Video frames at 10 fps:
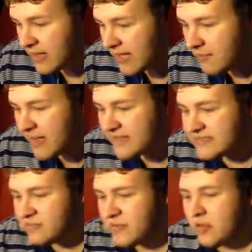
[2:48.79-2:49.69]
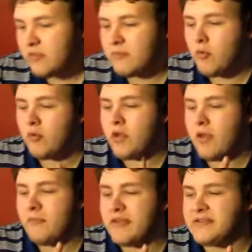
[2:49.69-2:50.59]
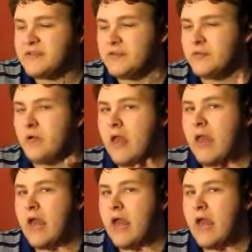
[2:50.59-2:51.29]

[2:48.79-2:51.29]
he made his debut in Mortal Kombat 2.